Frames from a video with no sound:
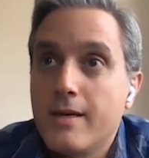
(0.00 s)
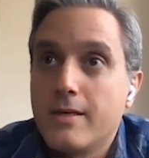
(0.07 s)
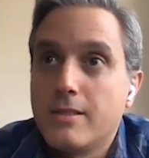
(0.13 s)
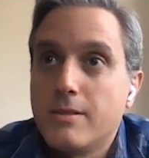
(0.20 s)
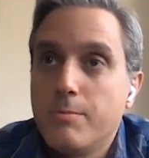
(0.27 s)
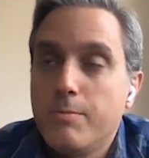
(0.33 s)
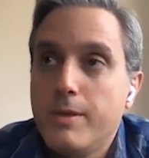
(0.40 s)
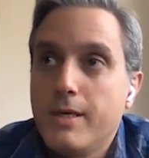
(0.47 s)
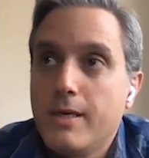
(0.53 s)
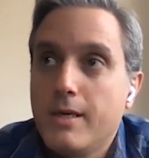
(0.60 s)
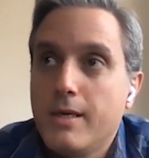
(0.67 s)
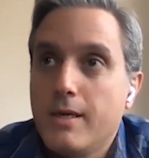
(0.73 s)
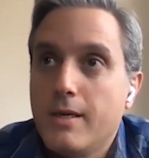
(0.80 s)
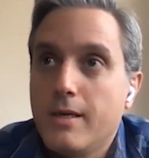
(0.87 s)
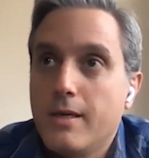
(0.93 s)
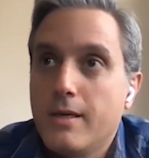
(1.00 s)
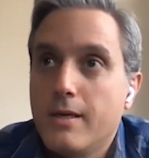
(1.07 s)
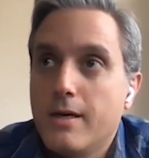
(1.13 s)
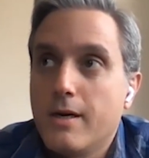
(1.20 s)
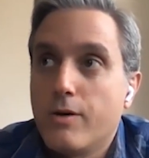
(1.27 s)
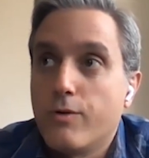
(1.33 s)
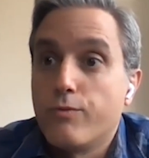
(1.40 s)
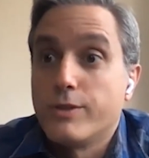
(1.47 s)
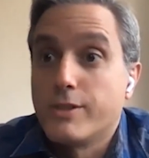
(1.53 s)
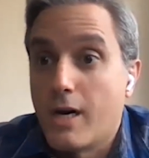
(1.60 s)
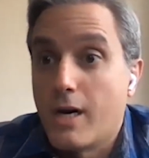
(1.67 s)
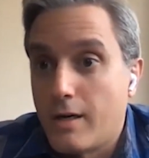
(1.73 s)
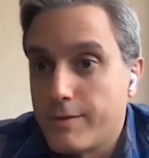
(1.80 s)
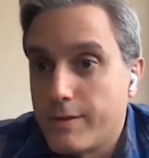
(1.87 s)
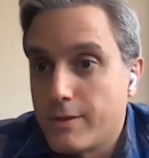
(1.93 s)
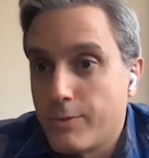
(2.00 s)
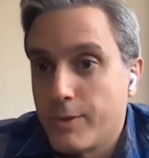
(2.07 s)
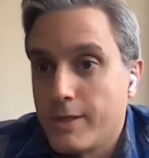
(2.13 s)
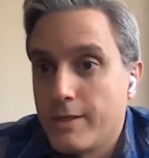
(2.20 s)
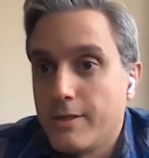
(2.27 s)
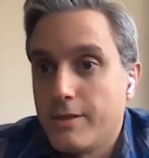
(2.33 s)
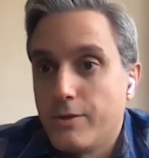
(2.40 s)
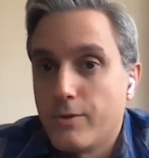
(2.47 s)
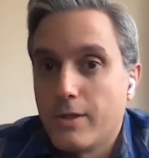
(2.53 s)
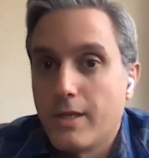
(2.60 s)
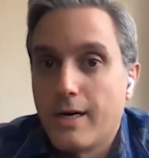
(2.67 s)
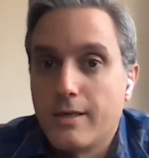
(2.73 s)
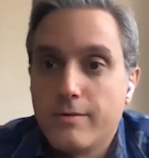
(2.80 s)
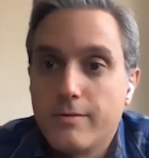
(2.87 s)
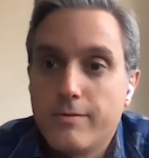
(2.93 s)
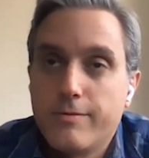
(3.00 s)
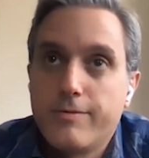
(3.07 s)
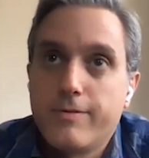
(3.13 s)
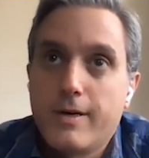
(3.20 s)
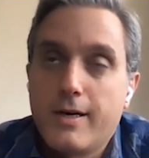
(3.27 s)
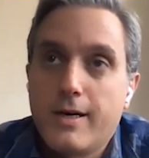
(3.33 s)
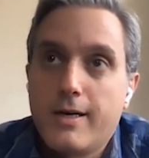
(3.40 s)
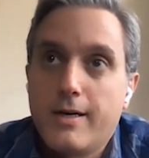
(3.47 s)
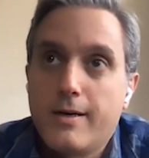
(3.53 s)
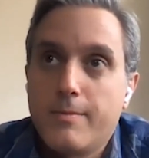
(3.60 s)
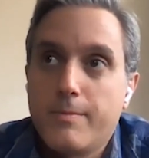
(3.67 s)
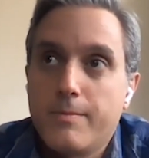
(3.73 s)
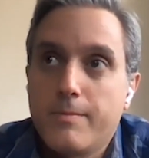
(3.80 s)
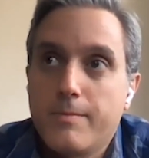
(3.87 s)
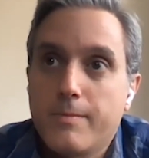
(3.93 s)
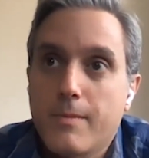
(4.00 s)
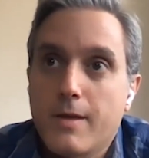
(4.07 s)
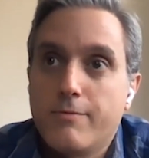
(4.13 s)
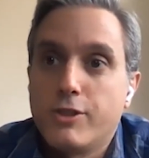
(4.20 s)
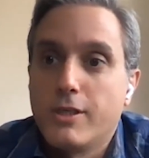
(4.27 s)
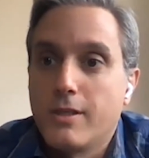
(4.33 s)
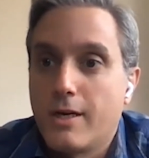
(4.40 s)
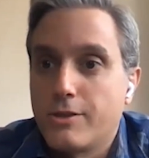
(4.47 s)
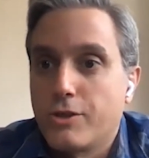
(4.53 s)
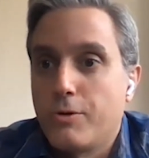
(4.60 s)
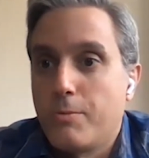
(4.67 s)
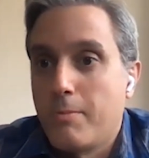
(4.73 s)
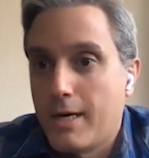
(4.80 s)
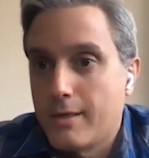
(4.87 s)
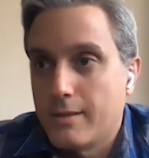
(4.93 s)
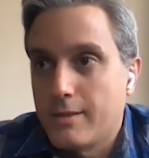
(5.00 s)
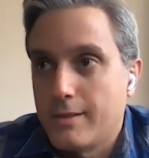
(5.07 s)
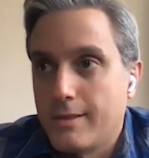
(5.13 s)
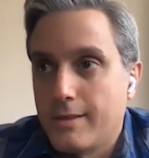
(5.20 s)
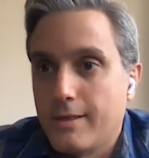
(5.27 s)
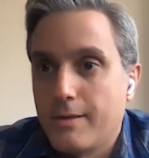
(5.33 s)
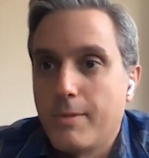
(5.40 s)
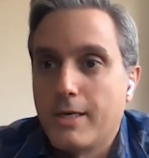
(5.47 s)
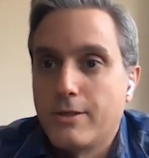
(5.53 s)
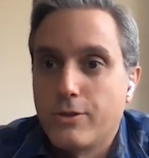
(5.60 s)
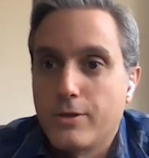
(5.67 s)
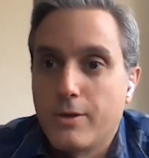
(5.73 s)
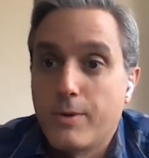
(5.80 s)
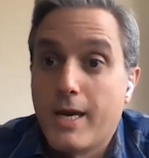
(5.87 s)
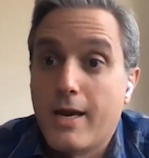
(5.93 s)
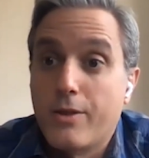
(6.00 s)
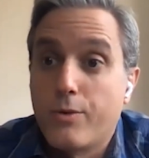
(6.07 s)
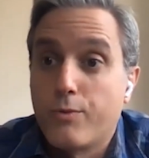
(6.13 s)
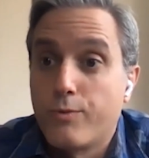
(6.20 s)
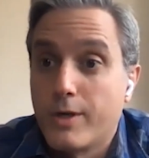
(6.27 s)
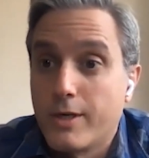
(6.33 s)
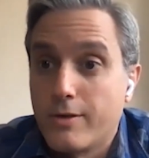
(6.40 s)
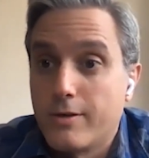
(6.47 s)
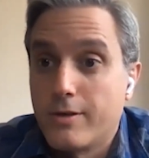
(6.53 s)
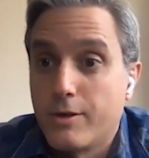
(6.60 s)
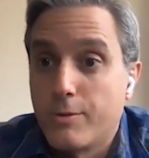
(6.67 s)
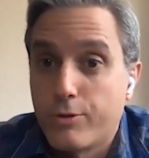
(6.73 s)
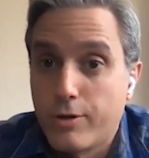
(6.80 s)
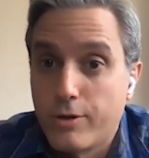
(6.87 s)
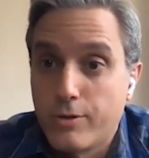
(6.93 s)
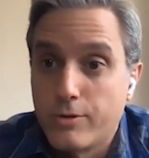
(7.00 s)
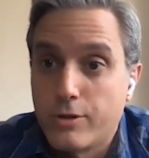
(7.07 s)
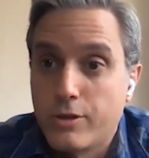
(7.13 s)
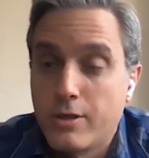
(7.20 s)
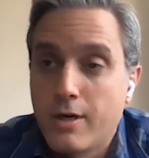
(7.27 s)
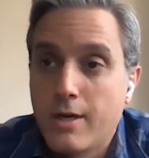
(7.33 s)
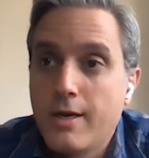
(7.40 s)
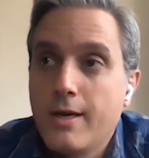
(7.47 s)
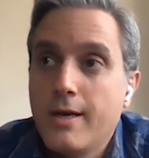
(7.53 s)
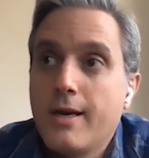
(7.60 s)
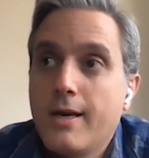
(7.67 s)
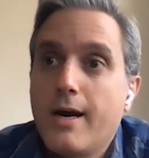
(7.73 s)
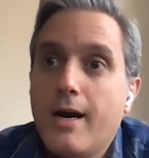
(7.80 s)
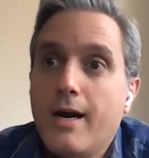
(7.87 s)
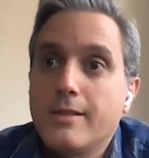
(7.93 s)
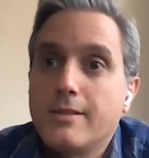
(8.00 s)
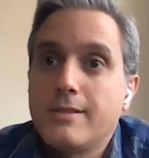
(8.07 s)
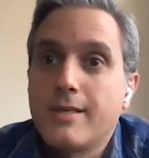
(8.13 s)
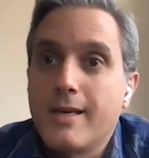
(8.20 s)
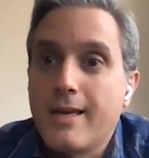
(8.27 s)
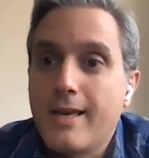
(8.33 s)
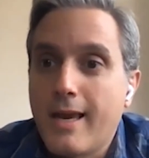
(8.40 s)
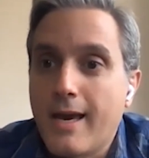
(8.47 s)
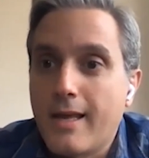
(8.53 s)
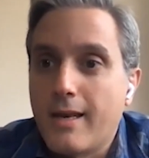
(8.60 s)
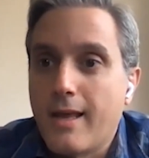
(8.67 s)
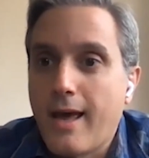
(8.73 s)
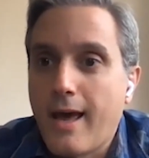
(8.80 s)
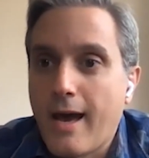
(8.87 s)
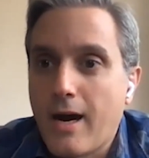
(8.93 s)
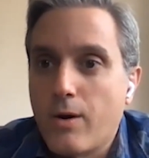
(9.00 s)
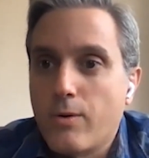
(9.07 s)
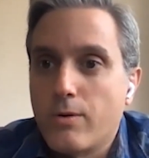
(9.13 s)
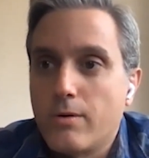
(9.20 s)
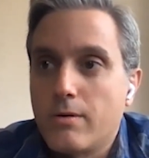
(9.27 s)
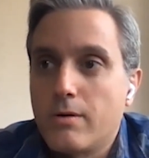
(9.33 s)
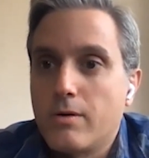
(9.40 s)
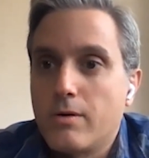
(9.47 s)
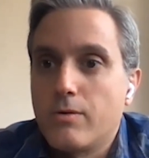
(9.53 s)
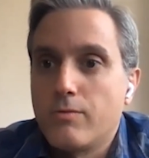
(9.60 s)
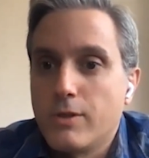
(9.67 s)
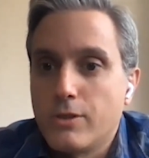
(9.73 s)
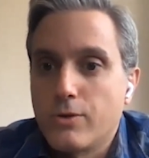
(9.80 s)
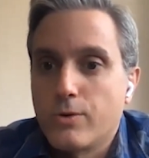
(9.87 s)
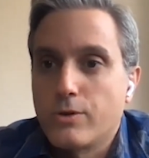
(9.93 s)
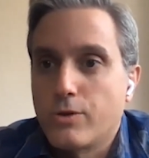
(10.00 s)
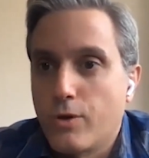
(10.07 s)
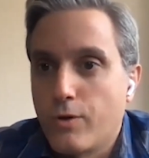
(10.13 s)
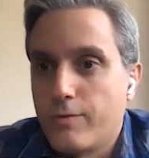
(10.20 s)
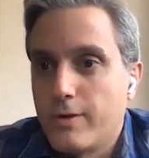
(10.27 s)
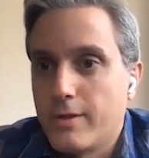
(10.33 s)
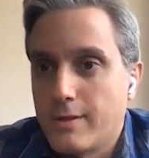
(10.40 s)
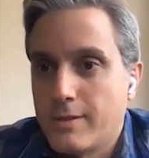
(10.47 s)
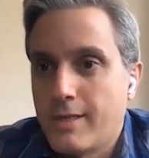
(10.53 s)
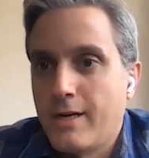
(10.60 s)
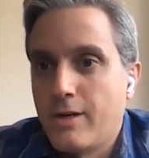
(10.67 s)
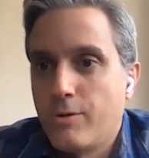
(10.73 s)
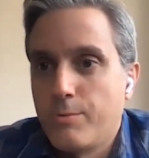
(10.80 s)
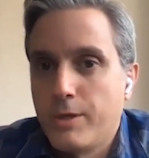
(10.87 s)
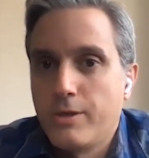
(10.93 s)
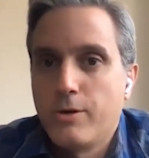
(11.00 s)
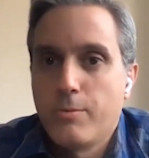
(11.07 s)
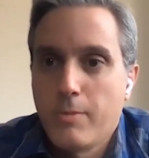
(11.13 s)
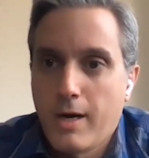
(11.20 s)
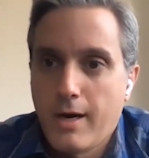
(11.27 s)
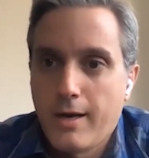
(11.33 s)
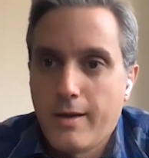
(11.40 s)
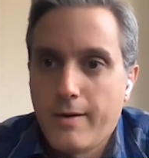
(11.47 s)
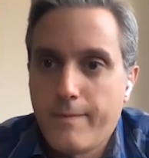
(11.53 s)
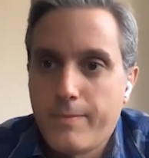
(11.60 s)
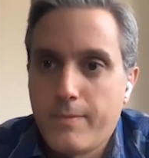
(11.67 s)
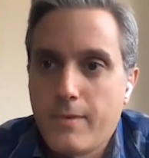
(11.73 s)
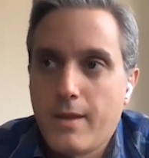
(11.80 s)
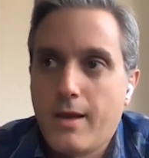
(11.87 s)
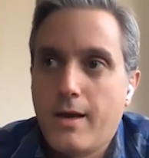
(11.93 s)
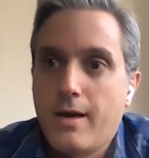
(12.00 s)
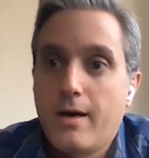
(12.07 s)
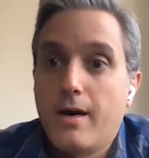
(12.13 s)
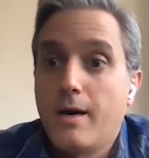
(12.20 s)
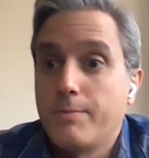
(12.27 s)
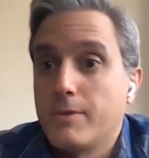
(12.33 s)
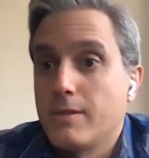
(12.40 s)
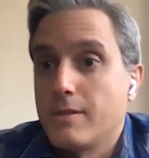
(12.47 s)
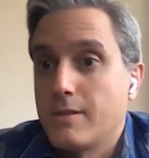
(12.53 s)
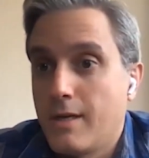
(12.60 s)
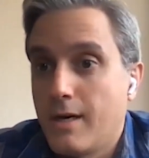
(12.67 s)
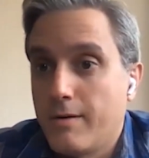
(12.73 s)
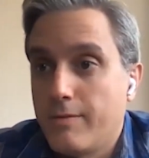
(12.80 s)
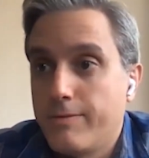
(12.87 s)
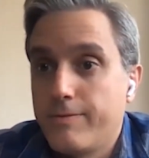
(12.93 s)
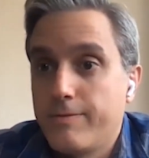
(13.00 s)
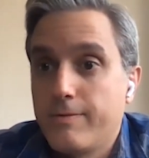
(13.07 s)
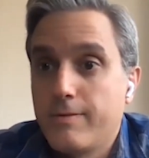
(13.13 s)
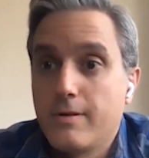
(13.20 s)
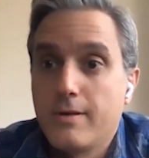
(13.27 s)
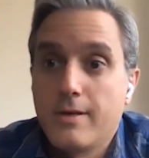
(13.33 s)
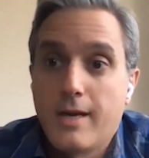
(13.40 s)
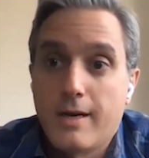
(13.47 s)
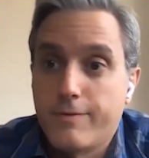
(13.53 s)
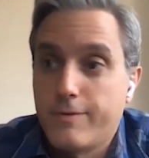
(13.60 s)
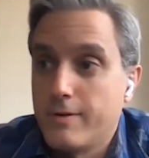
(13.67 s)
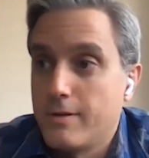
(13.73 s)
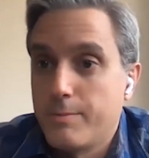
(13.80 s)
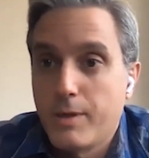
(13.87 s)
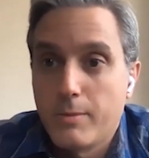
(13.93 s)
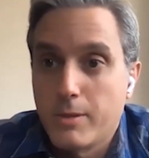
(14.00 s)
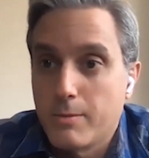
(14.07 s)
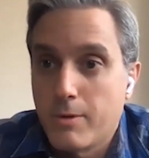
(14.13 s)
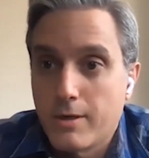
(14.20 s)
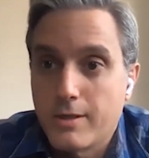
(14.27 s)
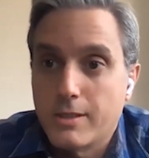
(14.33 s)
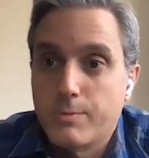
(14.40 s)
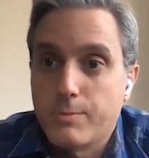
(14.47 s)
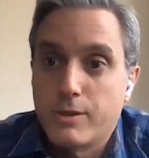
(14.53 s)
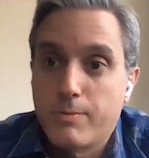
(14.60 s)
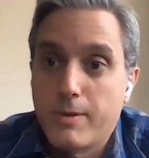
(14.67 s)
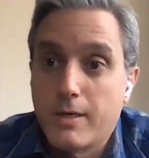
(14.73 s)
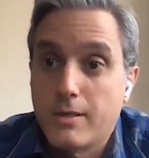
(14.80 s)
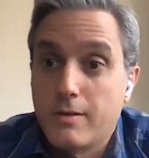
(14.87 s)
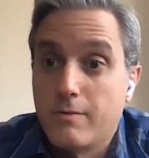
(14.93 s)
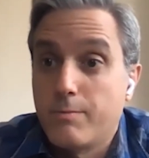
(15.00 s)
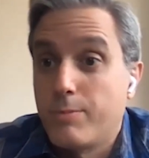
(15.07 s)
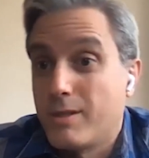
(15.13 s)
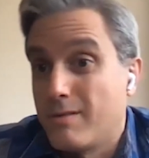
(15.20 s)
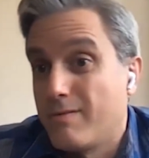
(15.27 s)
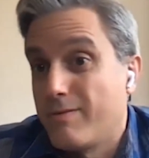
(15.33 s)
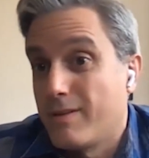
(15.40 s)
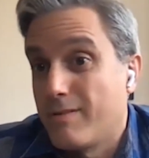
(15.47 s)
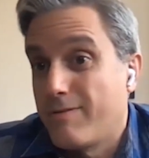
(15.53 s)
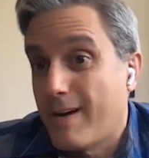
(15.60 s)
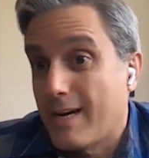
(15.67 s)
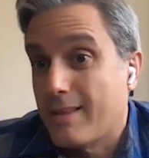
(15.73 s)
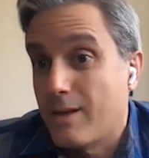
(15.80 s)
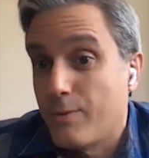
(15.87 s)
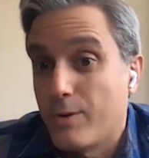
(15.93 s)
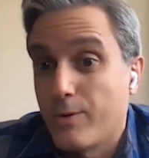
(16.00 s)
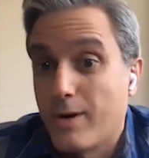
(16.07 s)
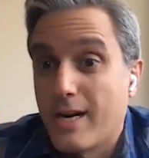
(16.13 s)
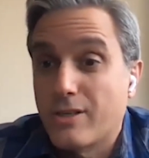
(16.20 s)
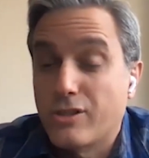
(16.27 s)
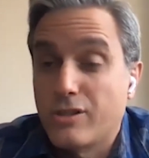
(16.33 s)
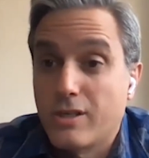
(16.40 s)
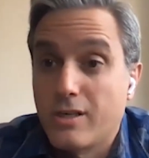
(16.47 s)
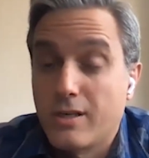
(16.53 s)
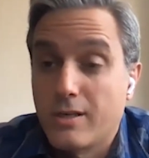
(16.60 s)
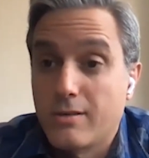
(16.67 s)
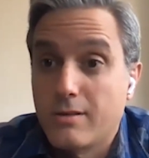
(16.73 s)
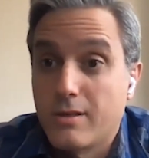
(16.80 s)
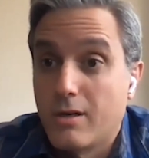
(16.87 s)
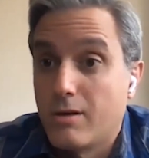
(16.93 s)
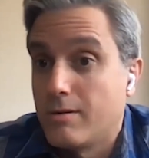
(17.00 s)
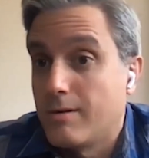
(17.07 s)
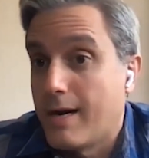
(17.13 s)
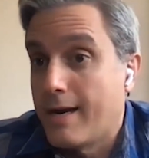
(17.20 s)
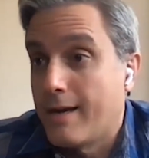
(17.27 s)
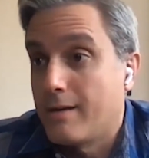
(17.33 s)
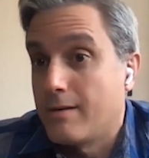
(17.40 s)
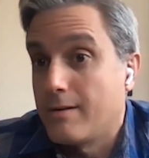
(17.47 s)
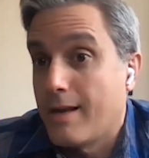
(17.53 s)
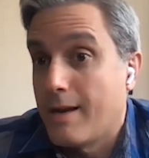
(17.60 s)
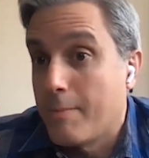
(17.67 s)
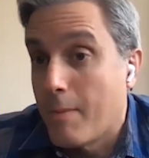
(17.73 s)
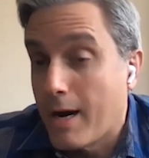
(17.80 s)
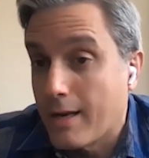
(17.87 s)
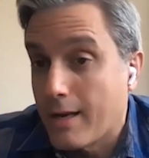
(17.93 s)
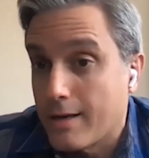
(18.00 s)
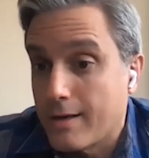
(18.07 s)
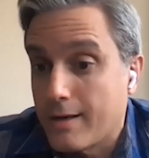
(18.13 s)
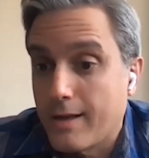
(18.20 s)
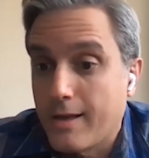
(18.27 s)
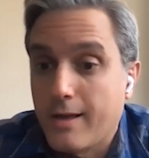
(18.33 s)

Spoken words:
needed to be resolved. So we needed to do a lot of geological modeling and make sure that we had the rigor and approach to get our resource over at the San Albino mine up to snuff, not for the public markets perspective, but for the fact that we were actually going to go and mine it.